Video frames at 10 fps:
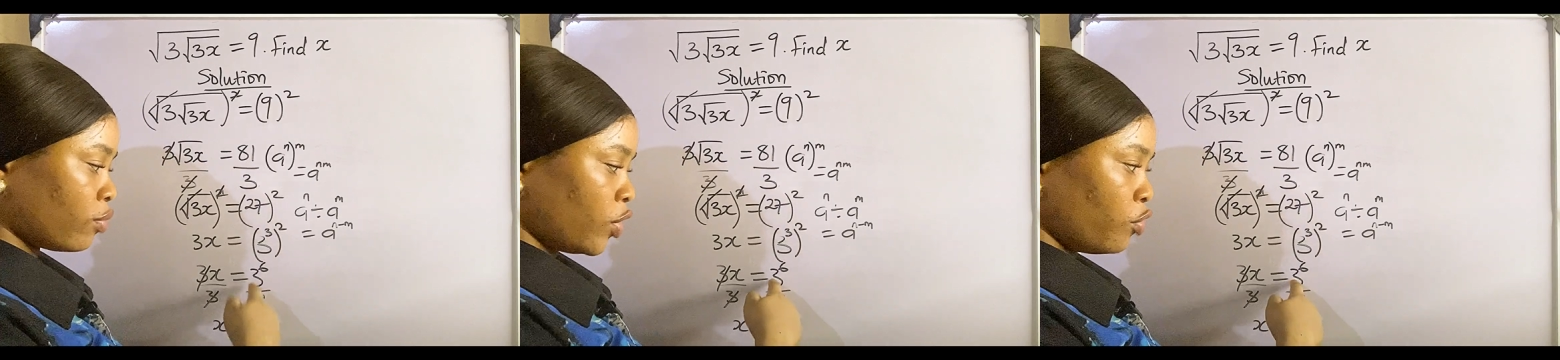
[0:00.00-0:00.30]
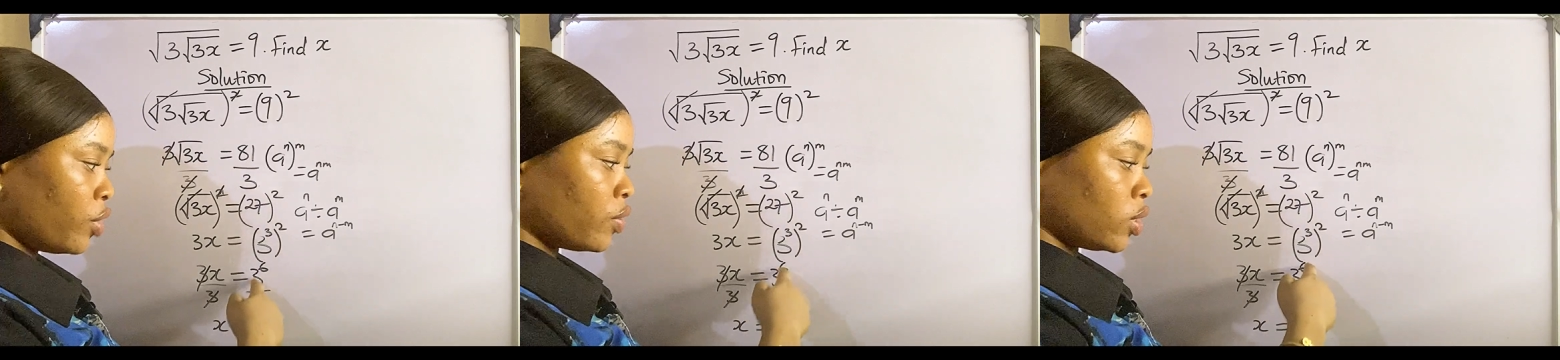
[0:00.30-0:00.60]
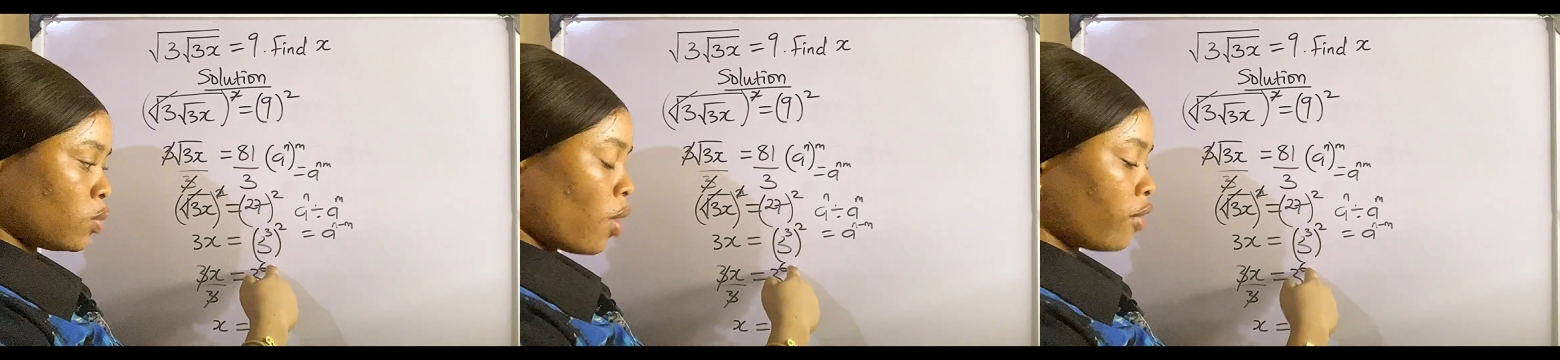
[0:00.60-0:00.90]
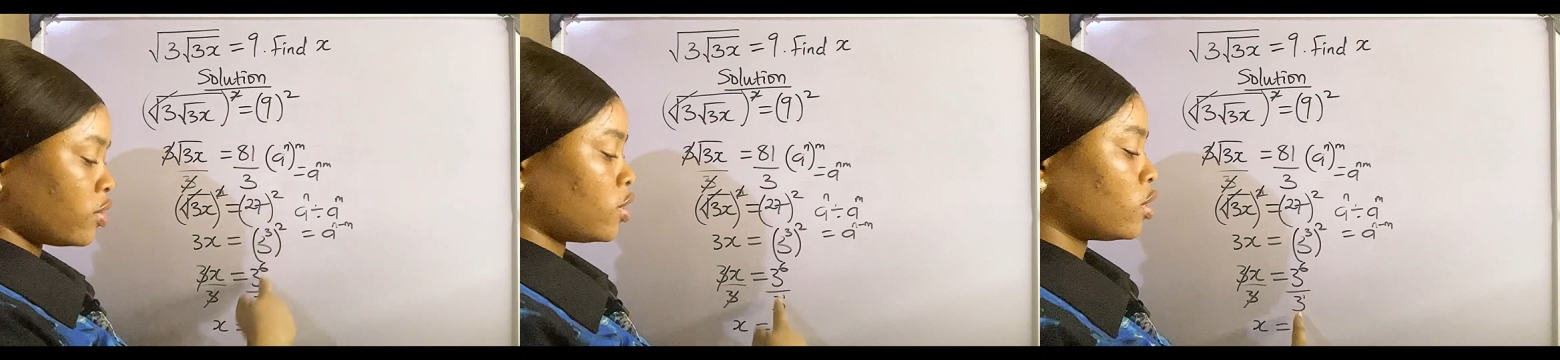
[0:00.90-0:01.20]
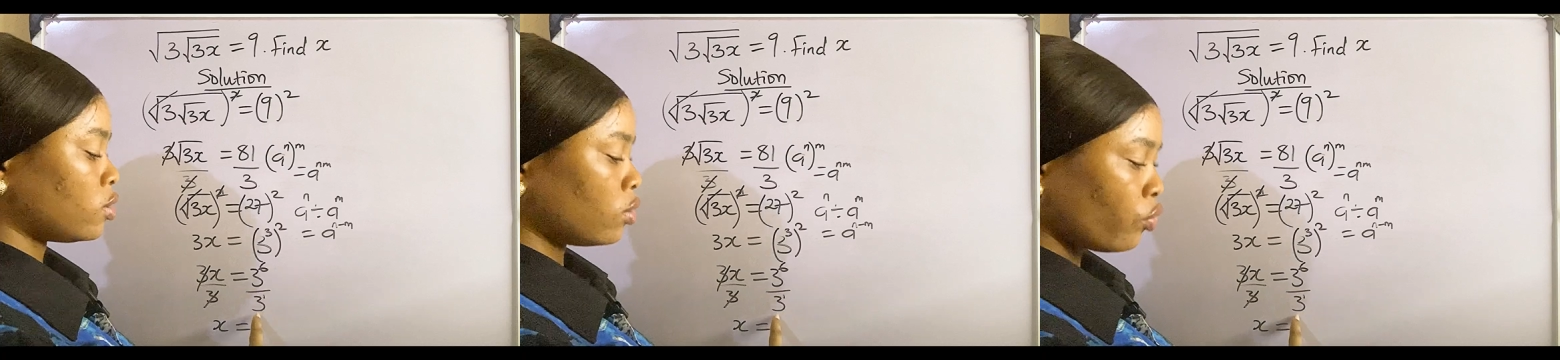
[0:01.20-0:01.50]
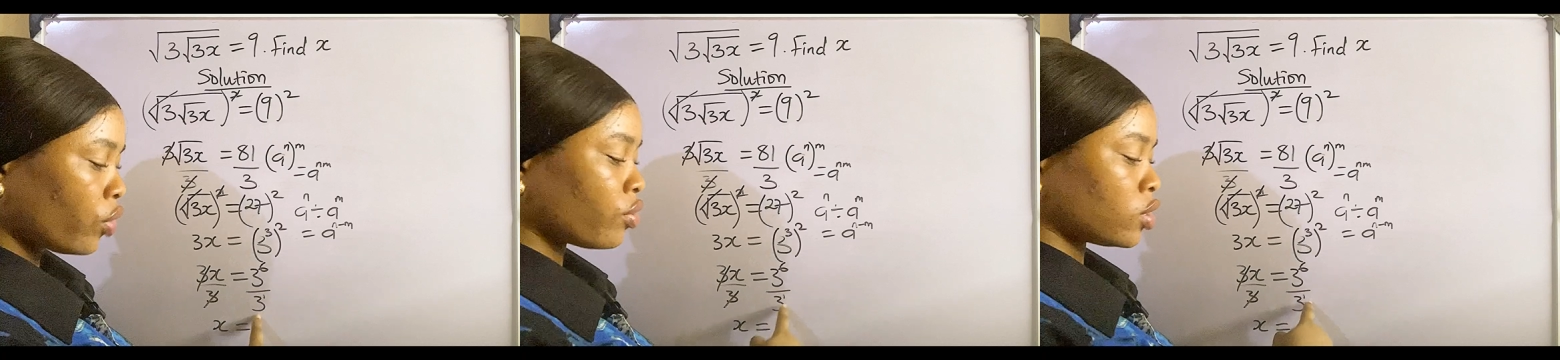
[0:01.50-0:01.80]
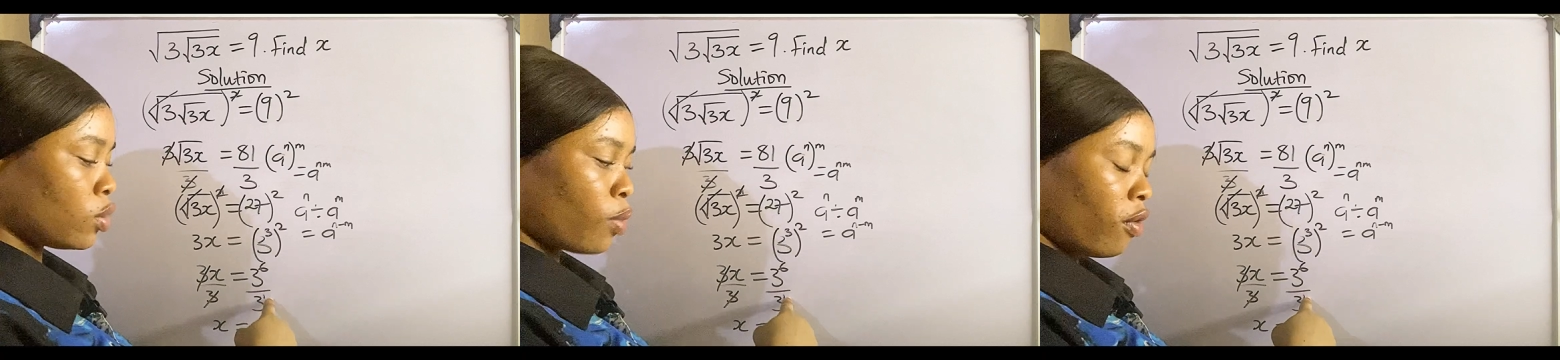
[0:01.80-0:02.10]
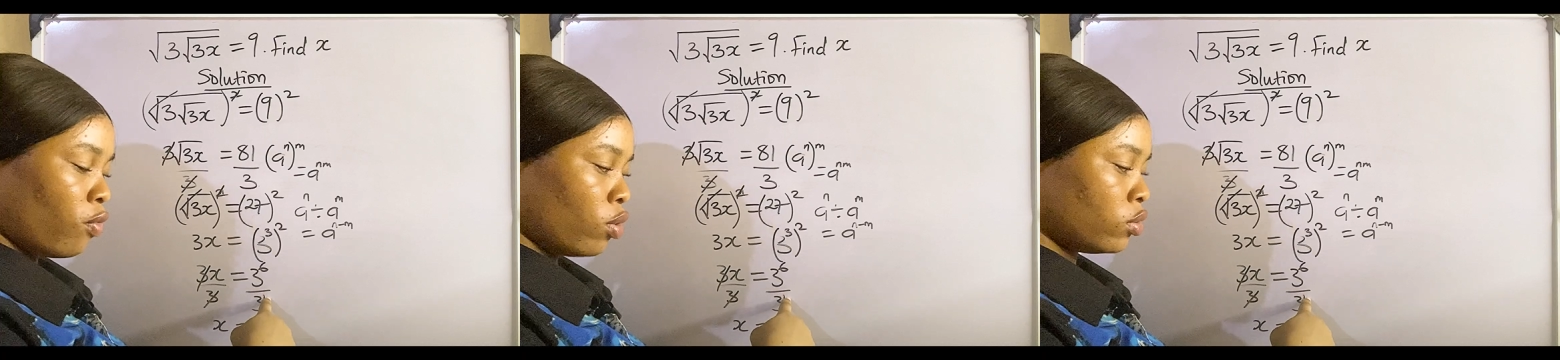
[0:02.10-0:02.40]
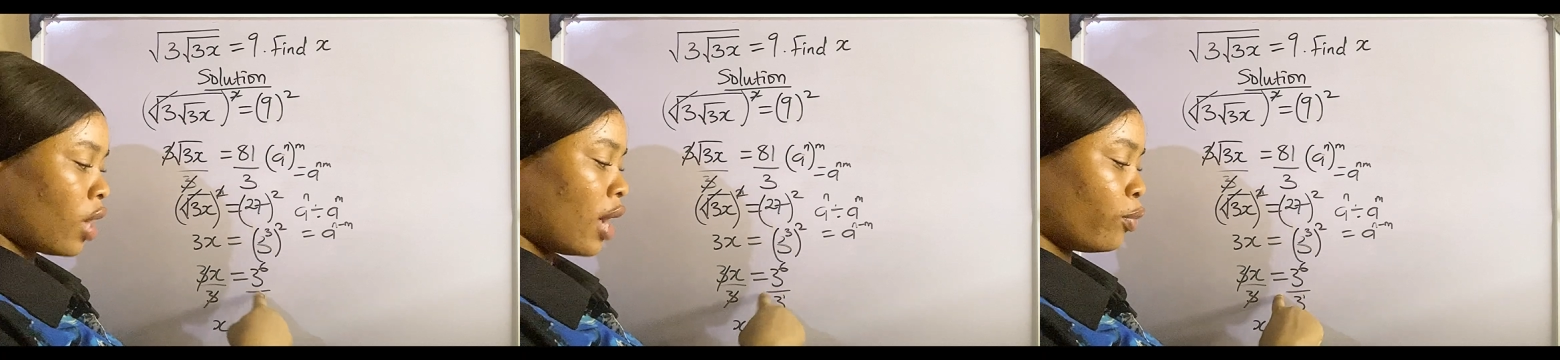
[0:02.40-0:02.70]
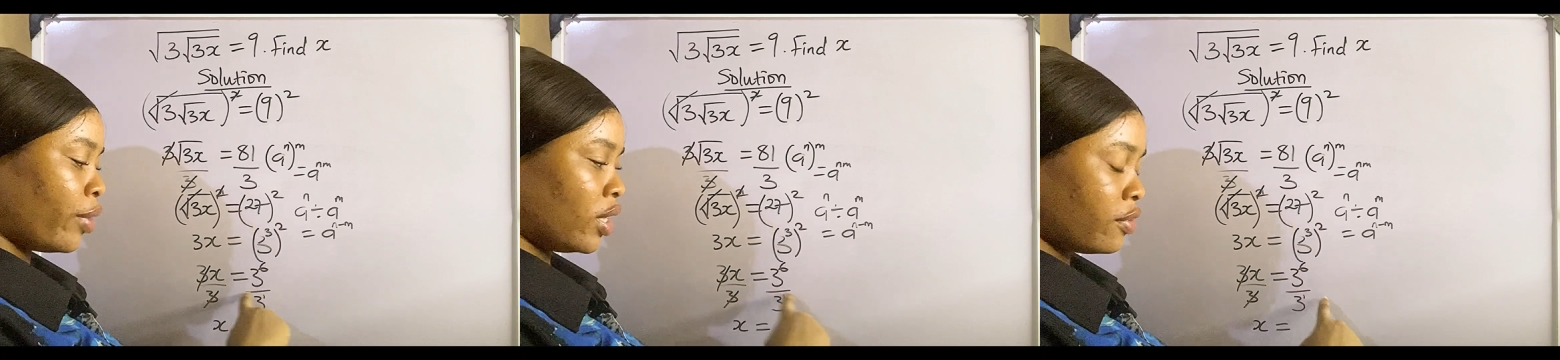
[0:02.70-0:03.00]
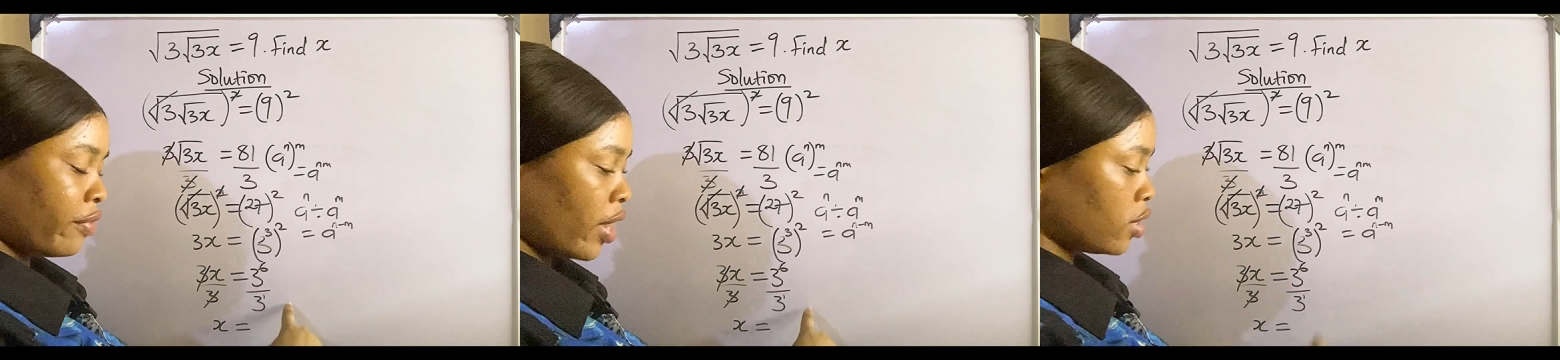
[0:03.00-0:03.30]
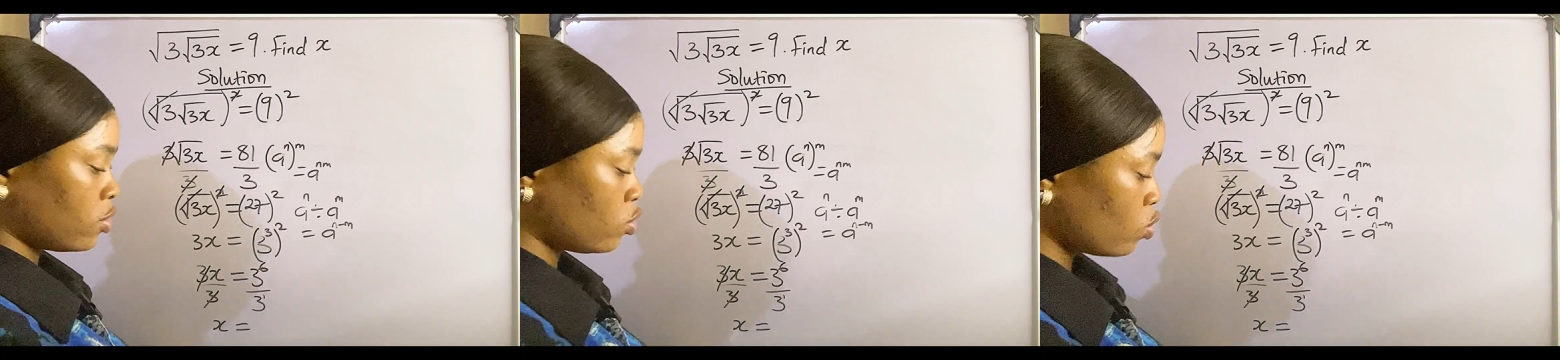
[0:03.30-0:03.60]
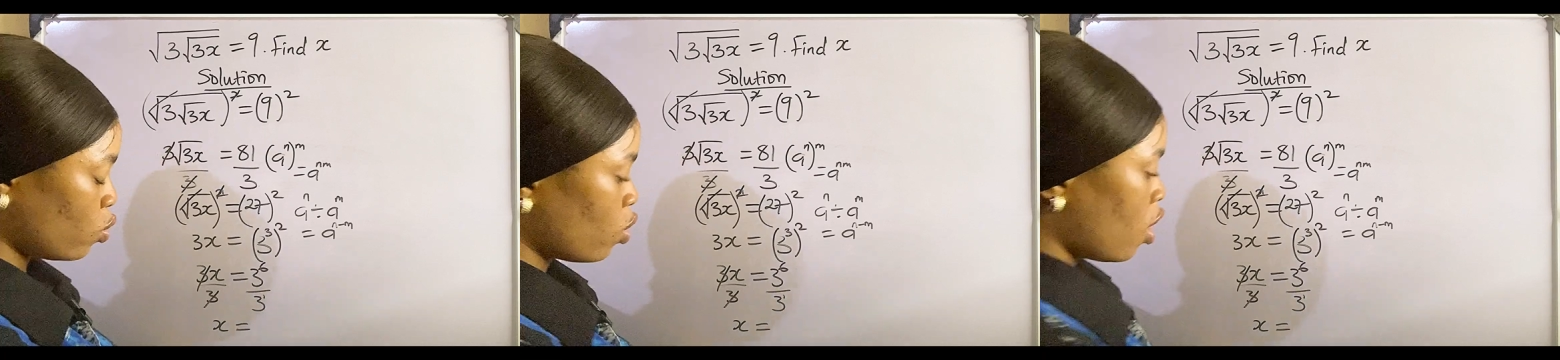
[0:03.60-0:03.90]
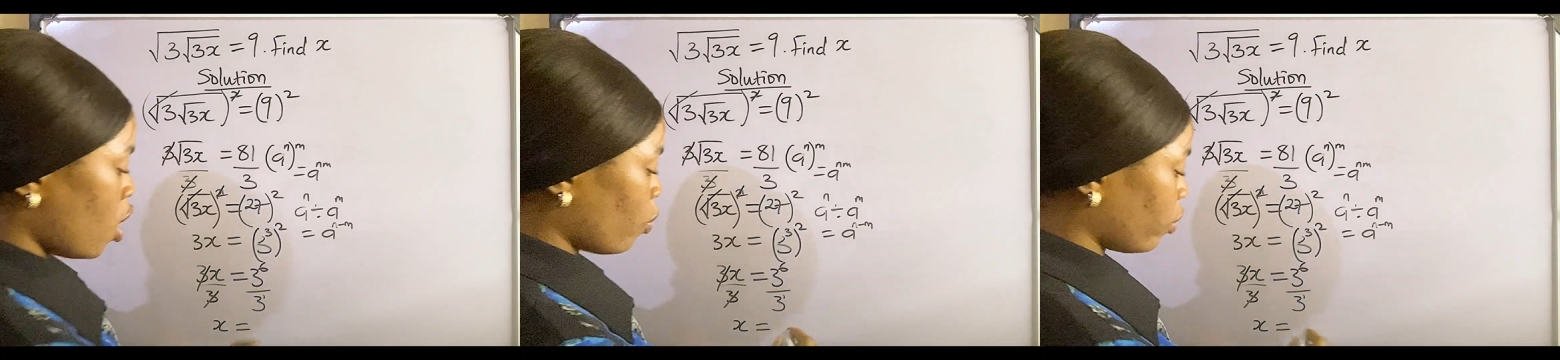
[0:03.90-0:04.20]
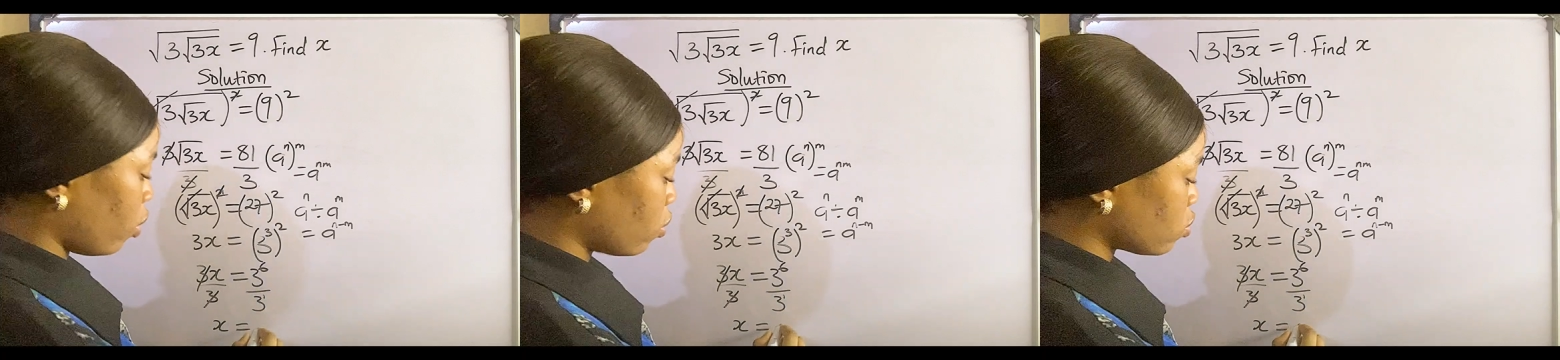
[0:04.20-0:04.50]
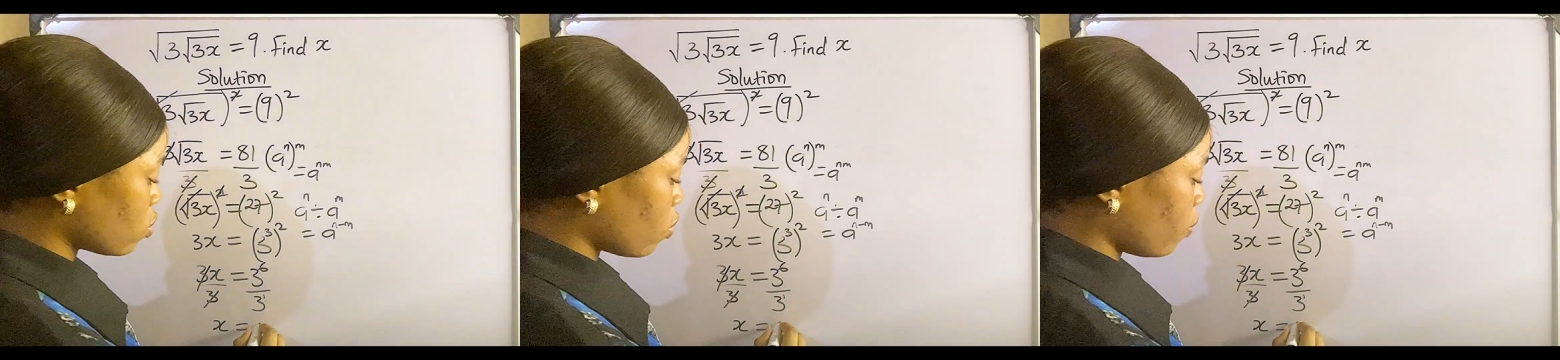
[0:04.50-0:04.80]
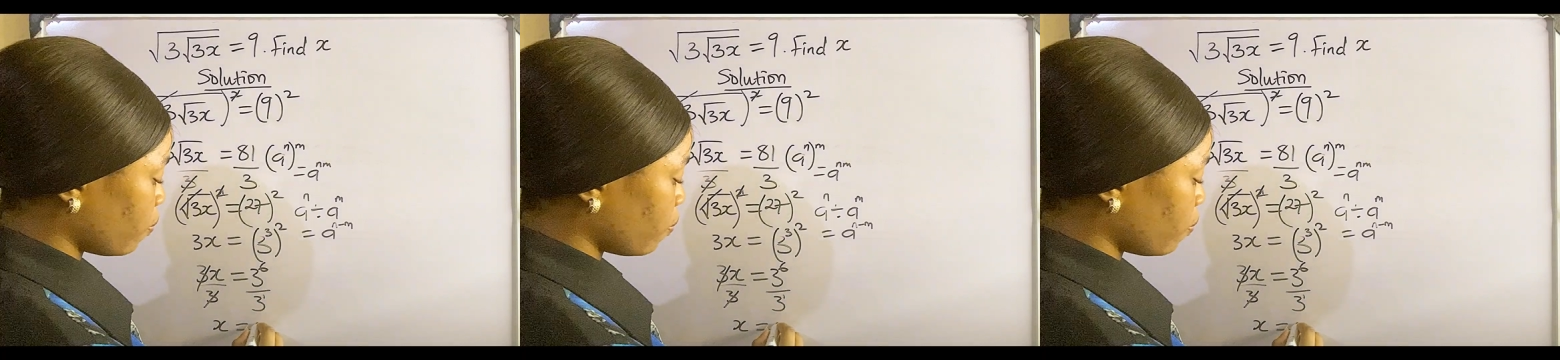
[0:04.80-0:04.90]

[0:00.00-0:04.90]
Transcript: 3 raised to the power of 6, 3 raised to the power of 1, and we are dividing, so we also